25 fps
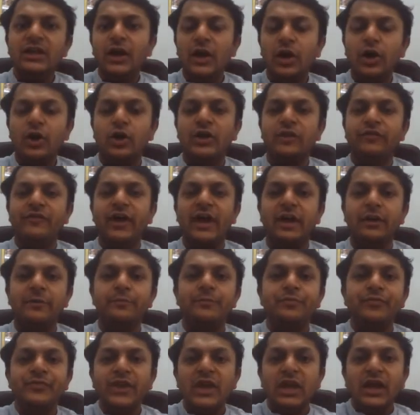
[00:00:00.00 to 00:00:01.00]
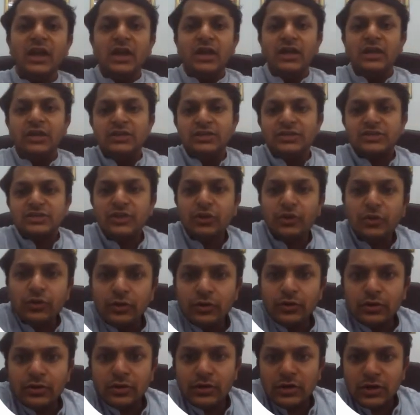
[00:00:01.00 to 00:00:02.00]
Okay, fine.
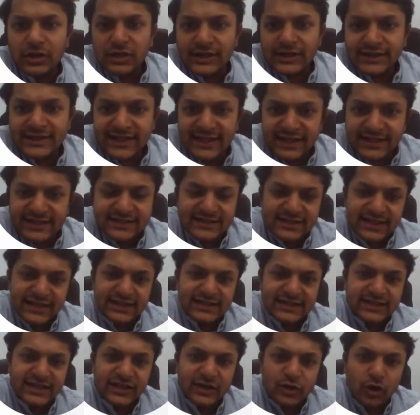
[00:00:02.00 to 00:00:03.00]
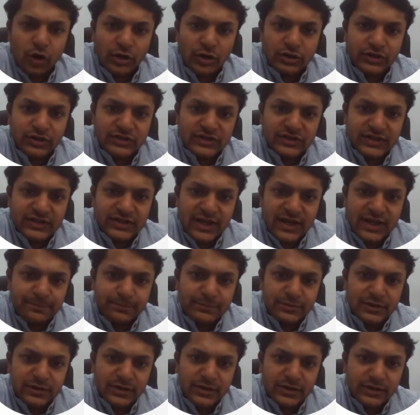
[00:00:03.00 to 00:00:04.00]
So this is the
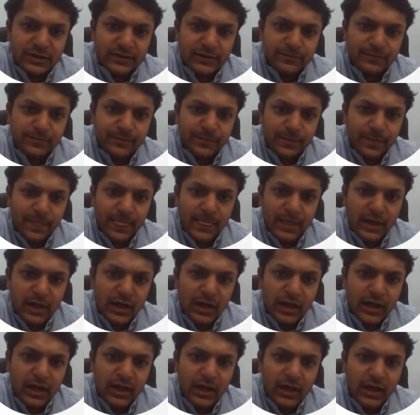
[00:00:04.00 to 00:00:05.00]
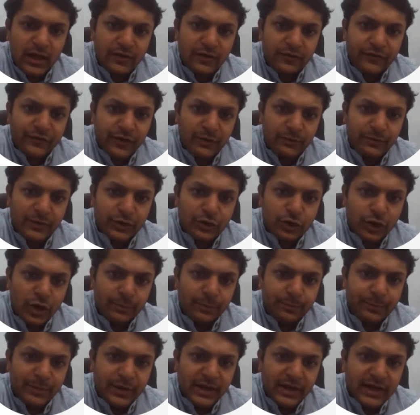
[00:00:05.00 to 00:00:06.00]
concept uh, from the
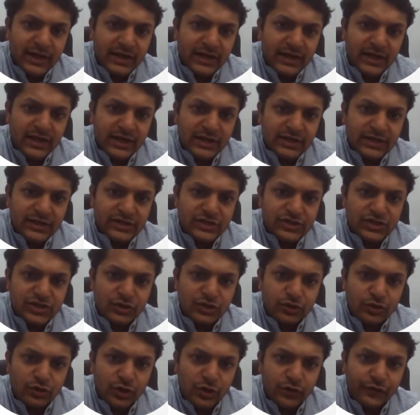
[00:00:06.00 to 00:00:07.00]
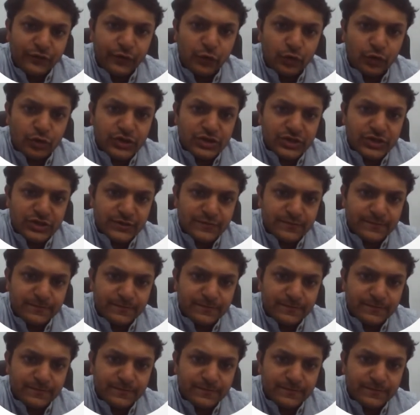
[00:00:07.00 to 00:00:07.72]
topic uh, pseudo force.